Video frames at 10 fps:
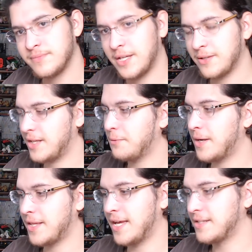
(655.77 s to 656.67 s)
I don't get
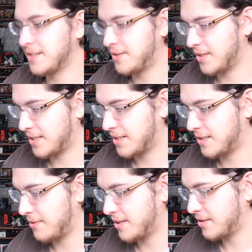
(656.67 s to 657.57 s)
why they had to do that to
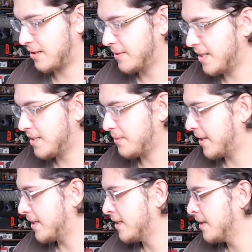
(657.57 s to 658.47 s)
Tyranitar. But anyway,